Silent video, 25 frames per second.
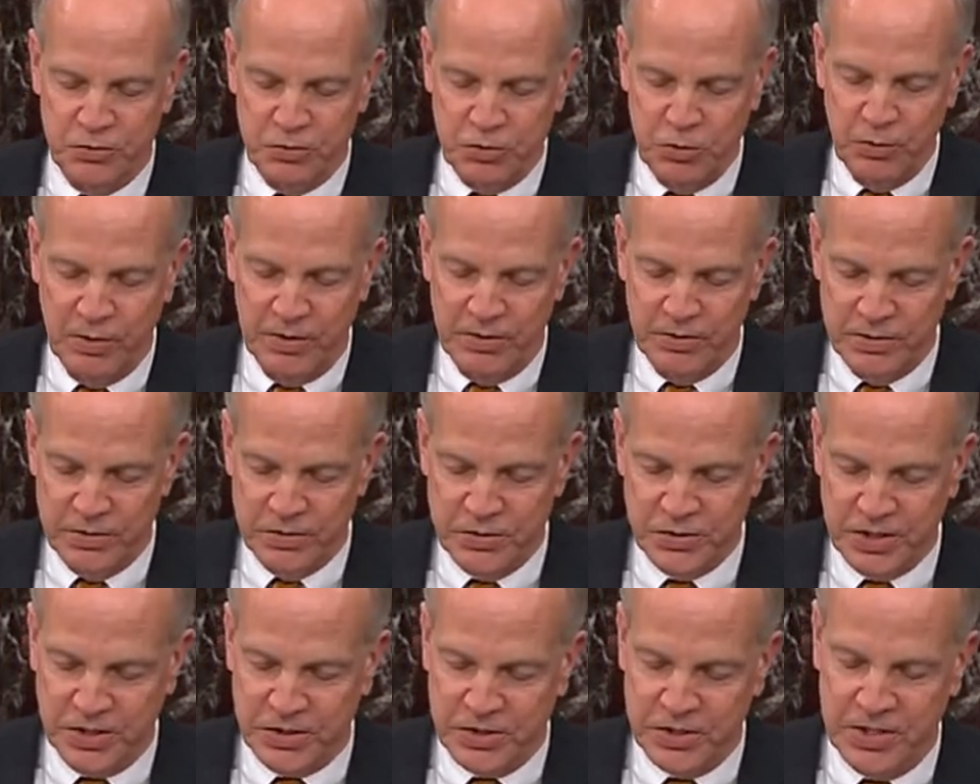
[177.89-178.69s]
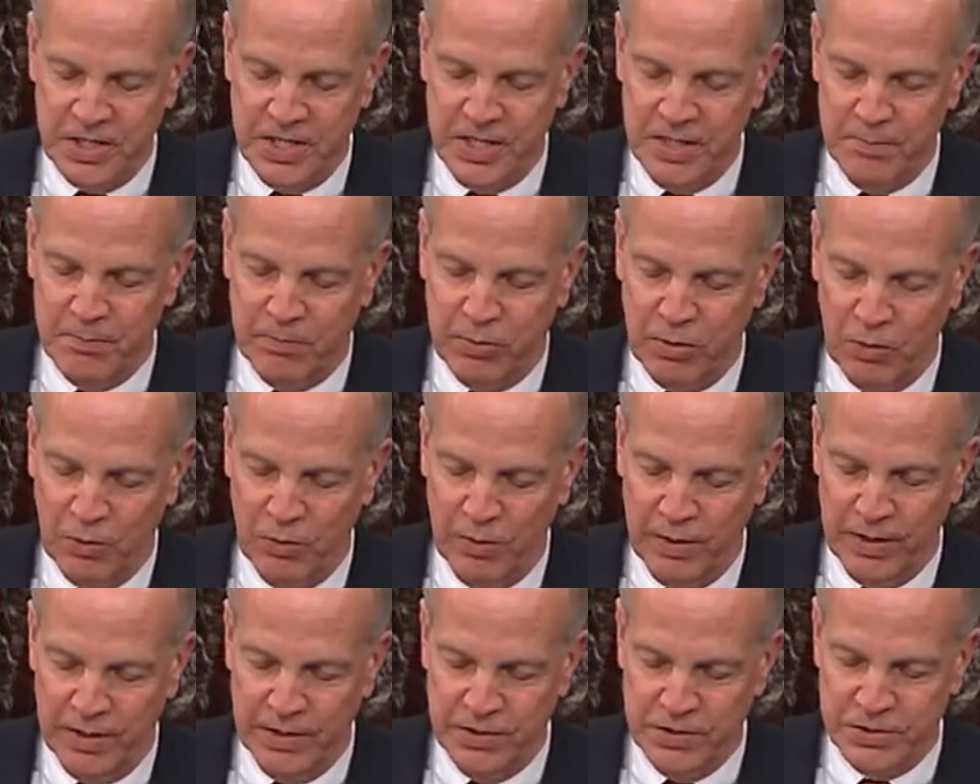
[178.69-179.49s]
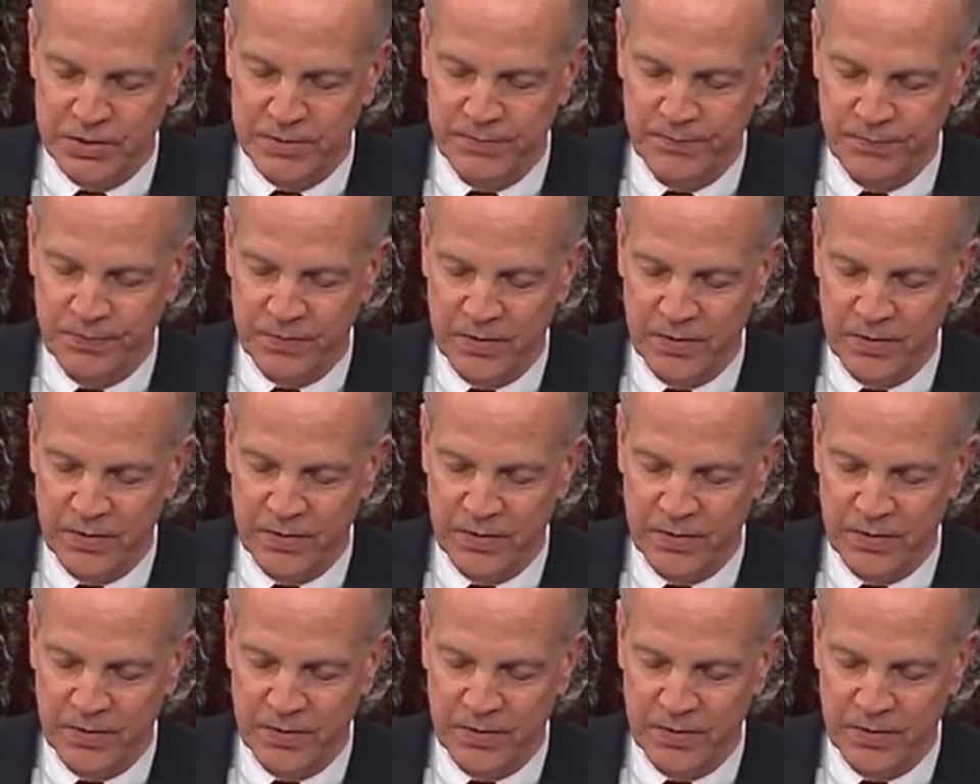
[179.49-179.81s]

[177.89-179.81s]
216 employees.